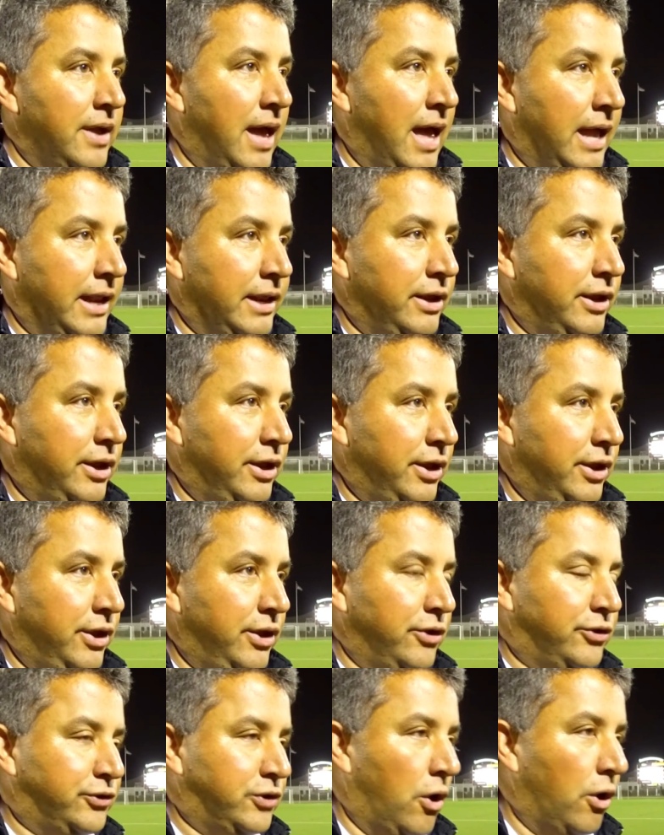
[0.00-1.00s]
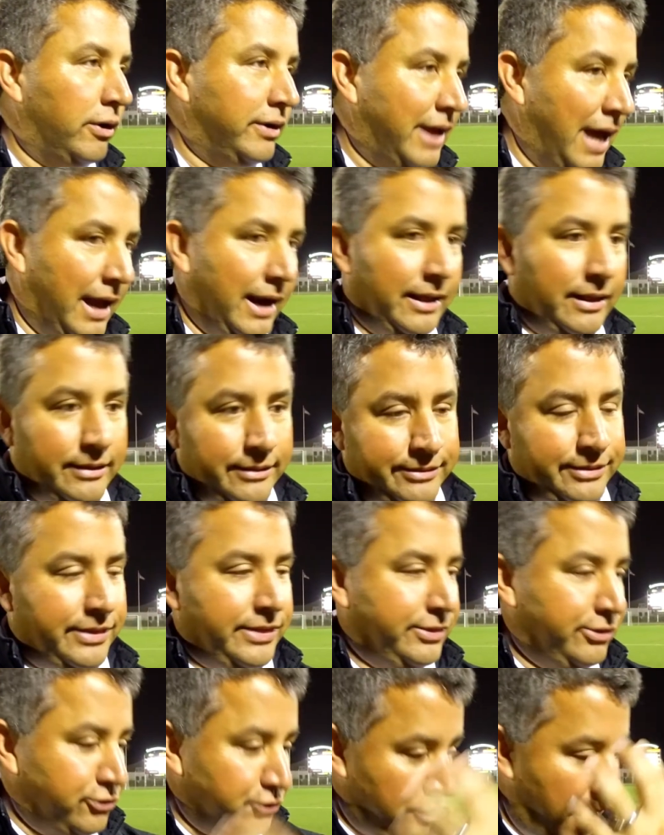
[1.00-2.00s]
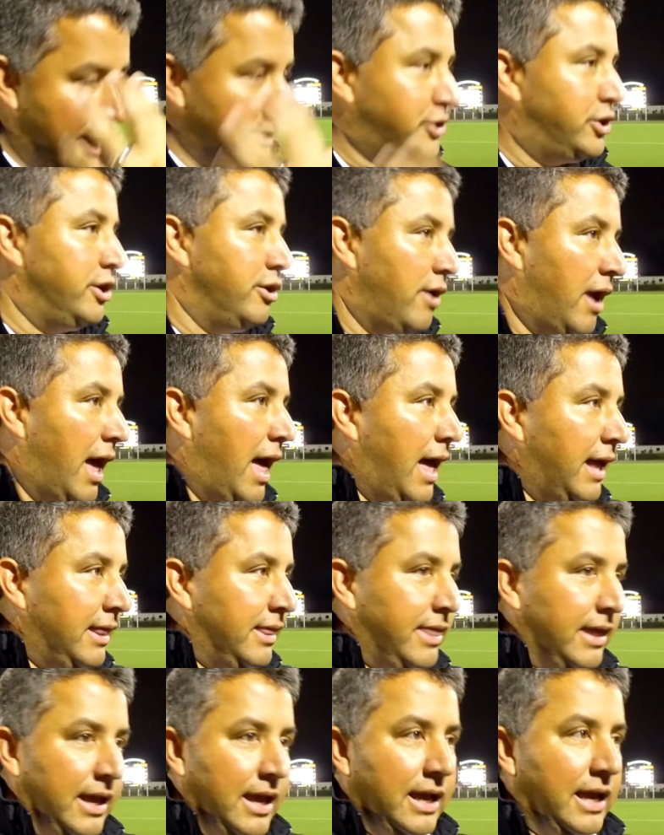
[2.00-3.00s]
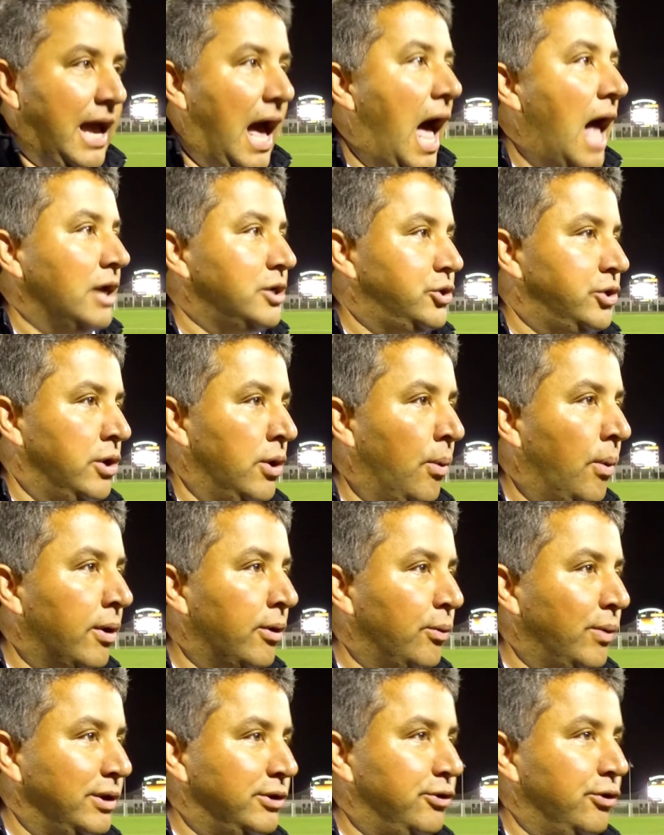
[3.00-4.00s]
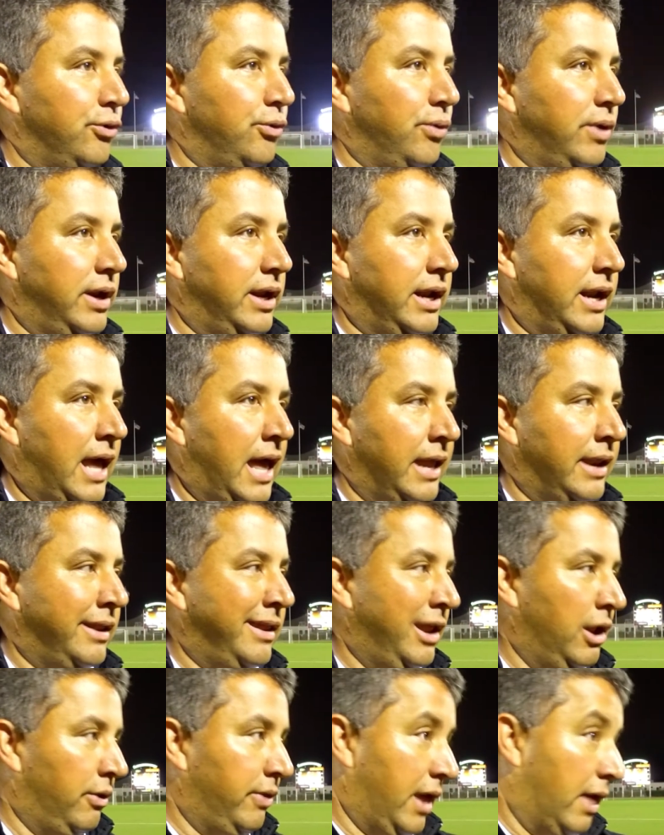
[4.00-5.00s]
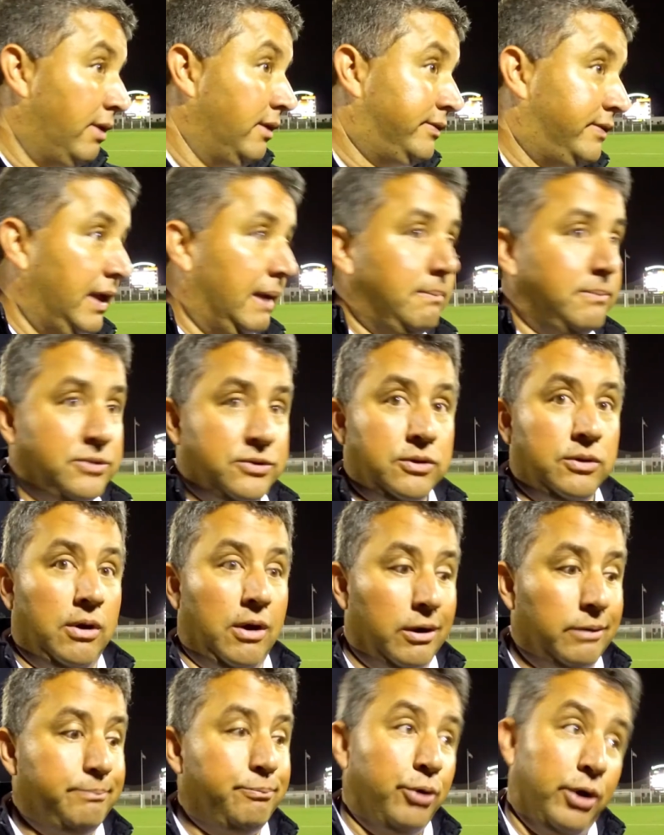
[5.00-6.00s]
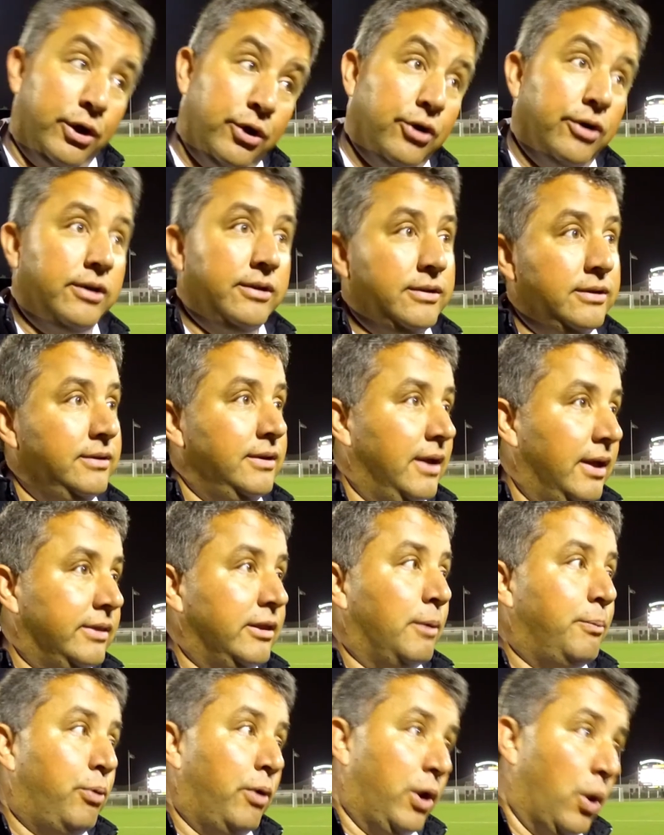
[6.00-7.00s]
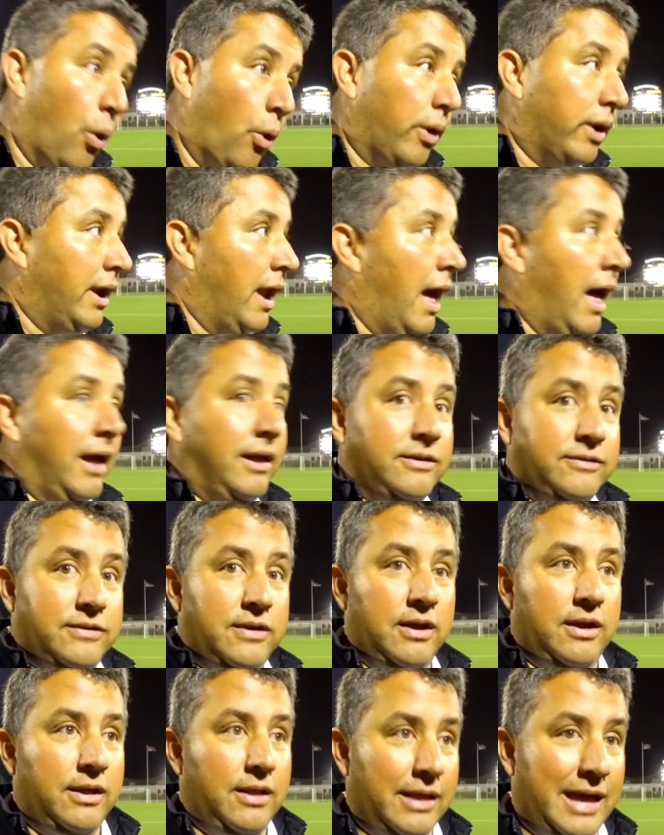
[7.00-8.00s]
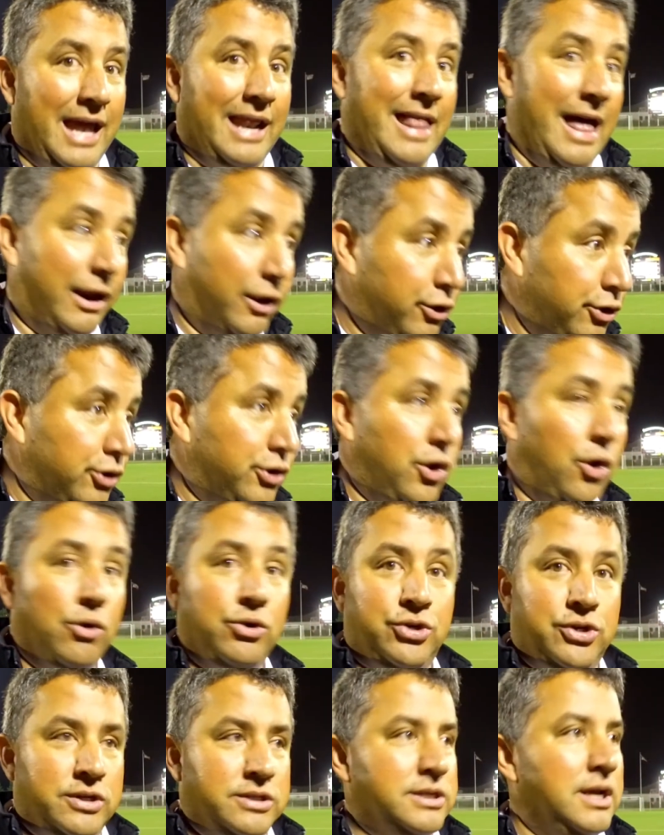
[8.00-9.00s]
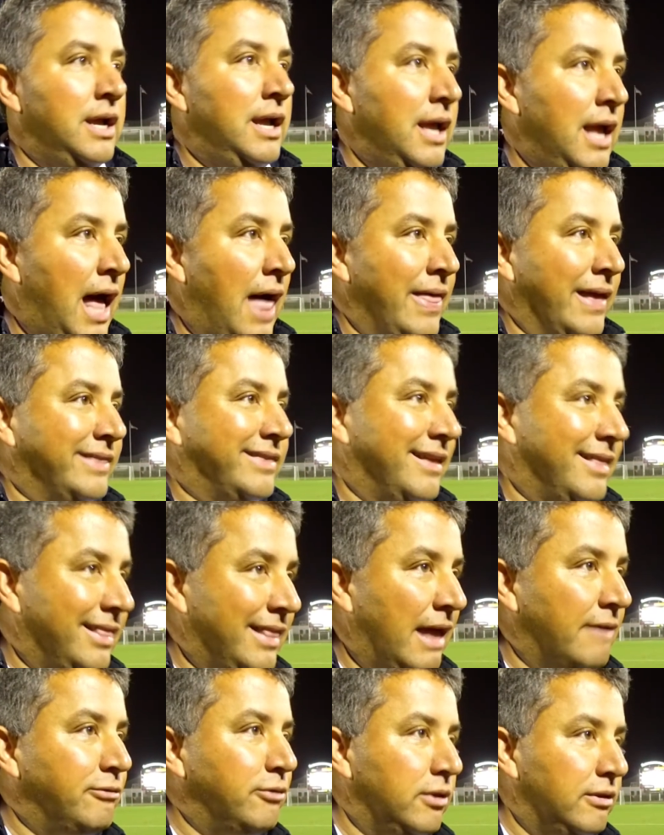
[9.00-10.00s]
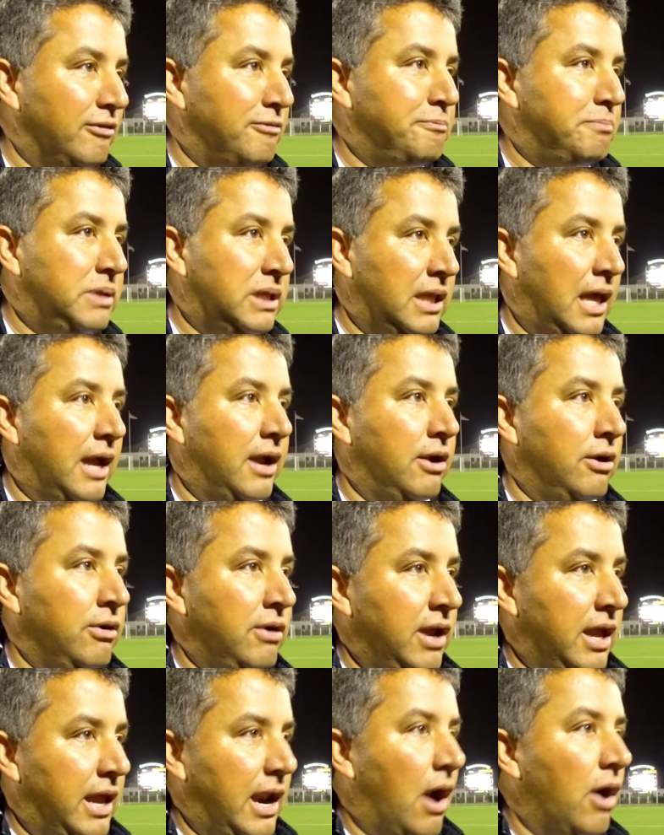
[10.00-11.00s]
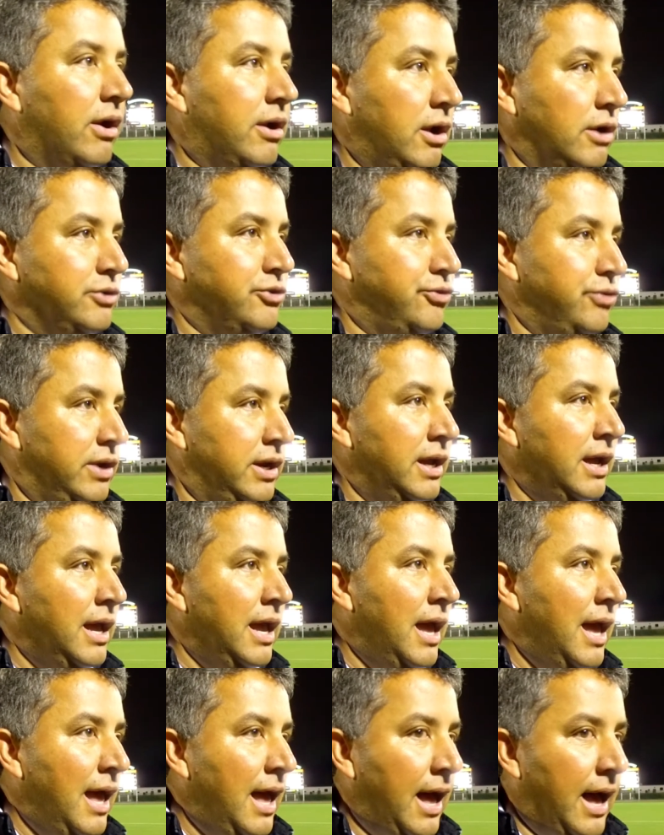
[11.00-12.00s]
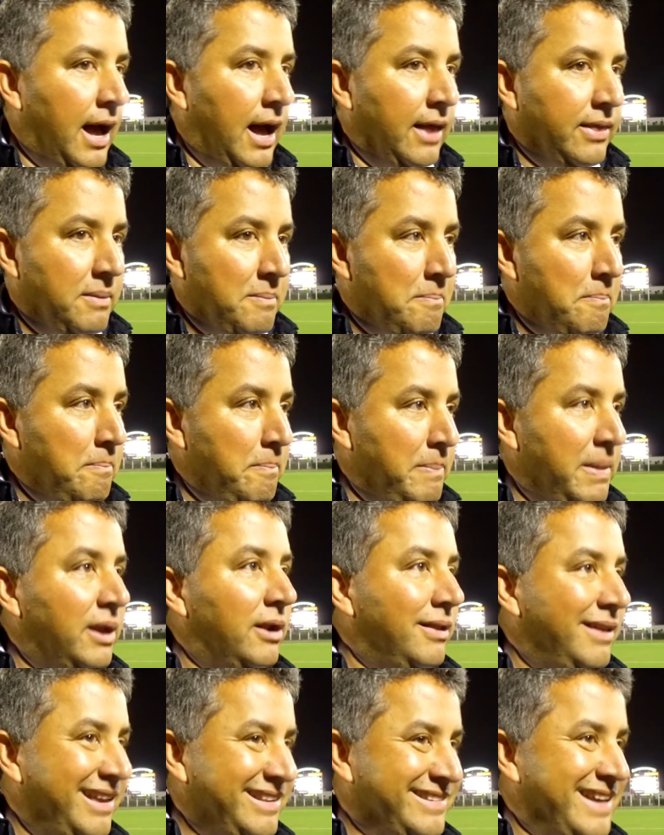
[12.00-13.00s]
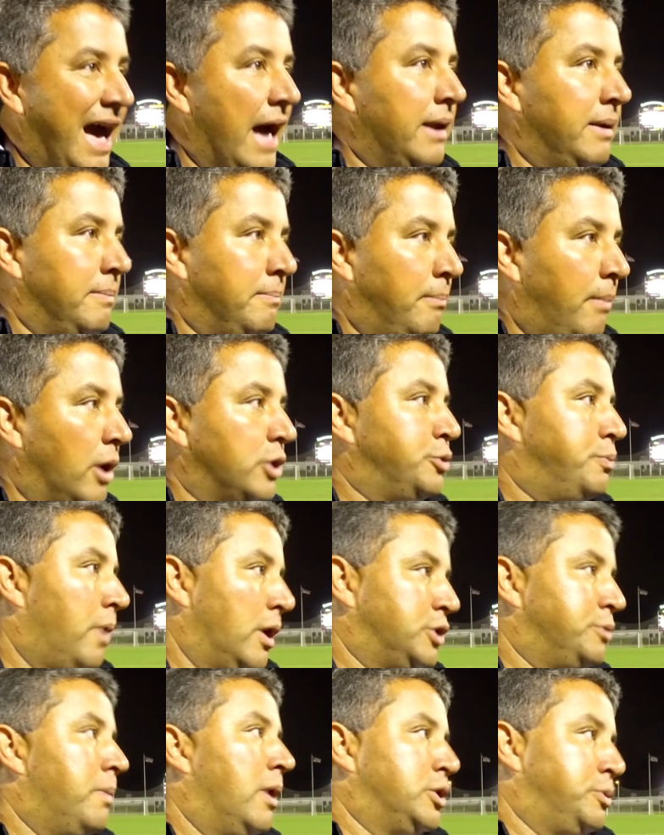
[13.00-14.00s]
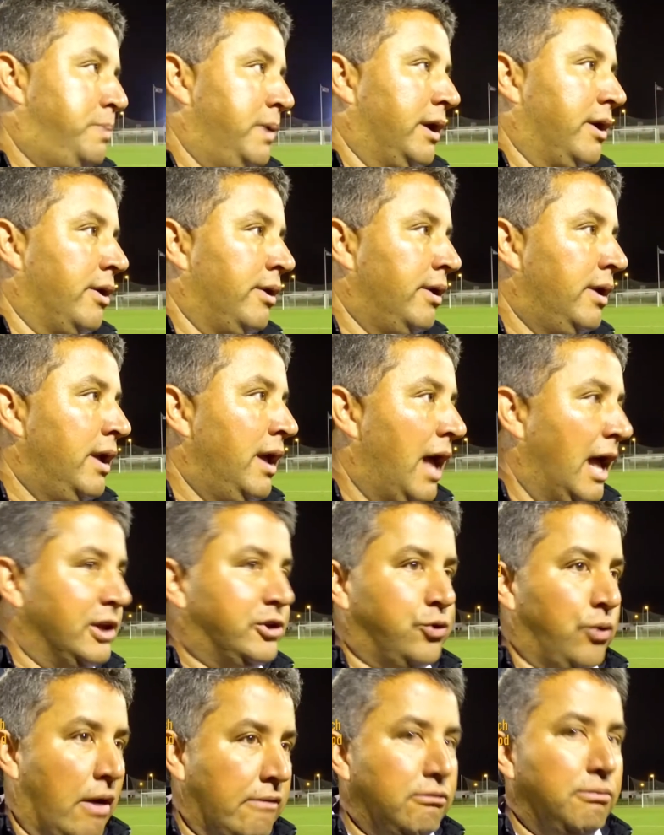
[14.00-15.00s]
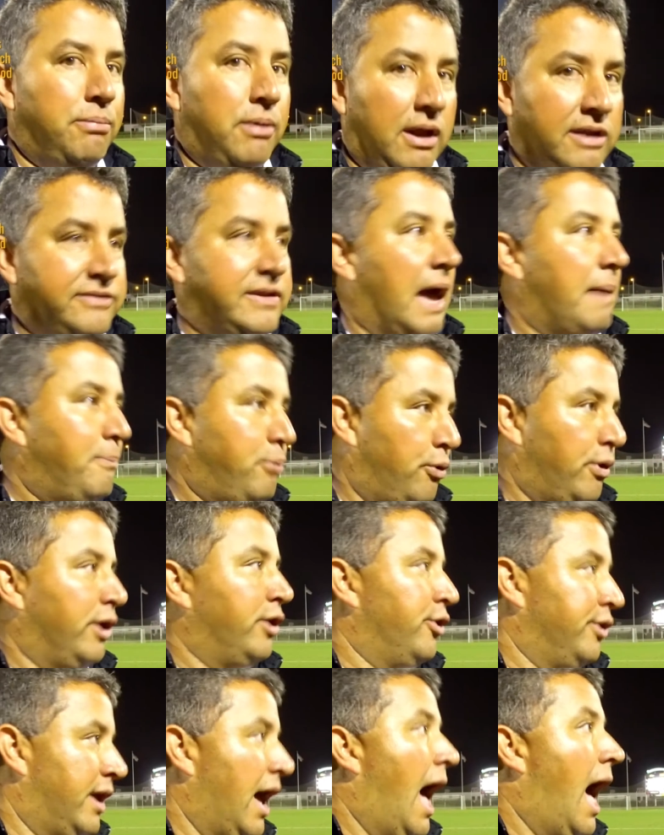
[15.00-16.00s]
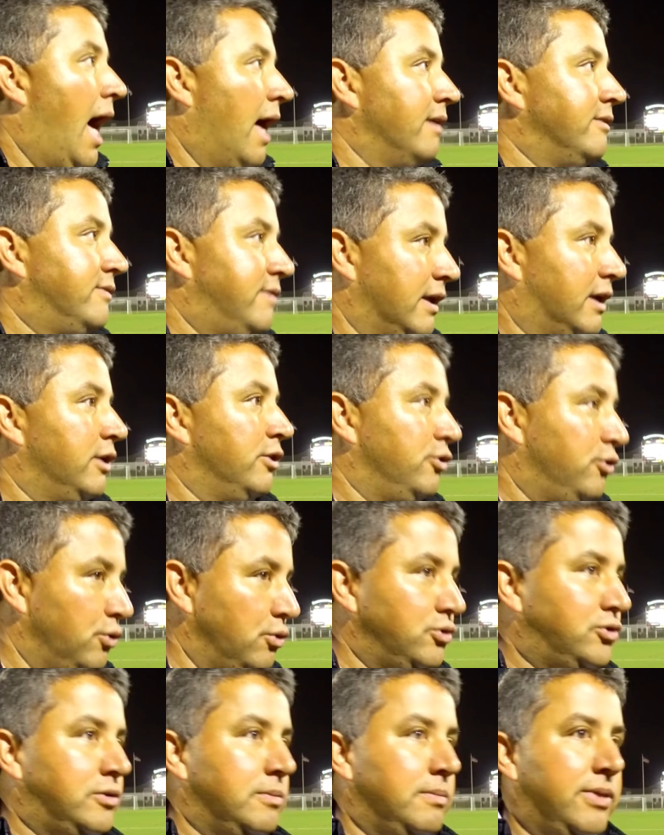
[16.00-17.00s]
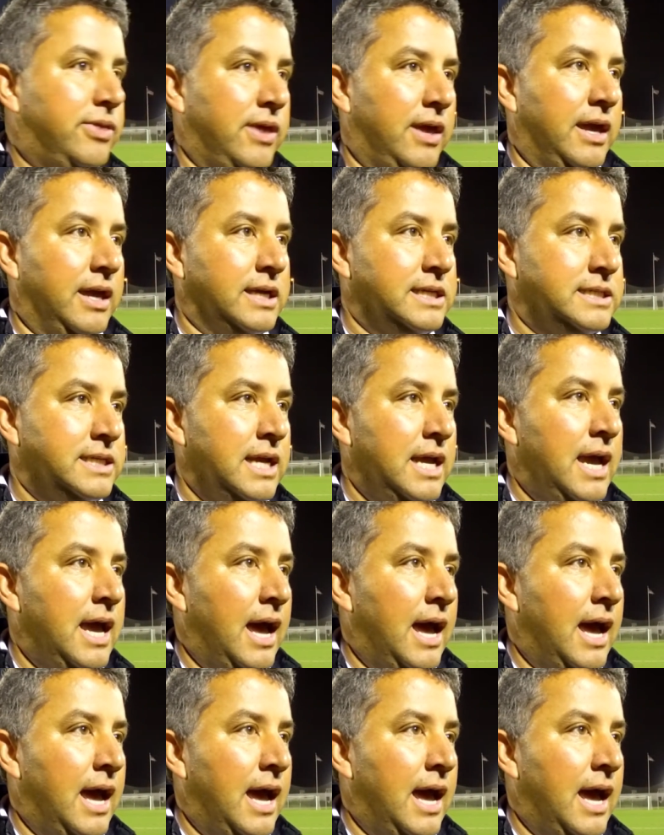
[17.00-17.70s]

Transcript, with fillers: and you start kind of scratching your head and thinking, gosh, what are we doing? And the other teams are pretty good, and they're pretty organized. They've got a lot of good coaches. I think the level of player in our country, the middle has gotten much, much, much bigger. And so everybody's got pretty good guys that can do some things.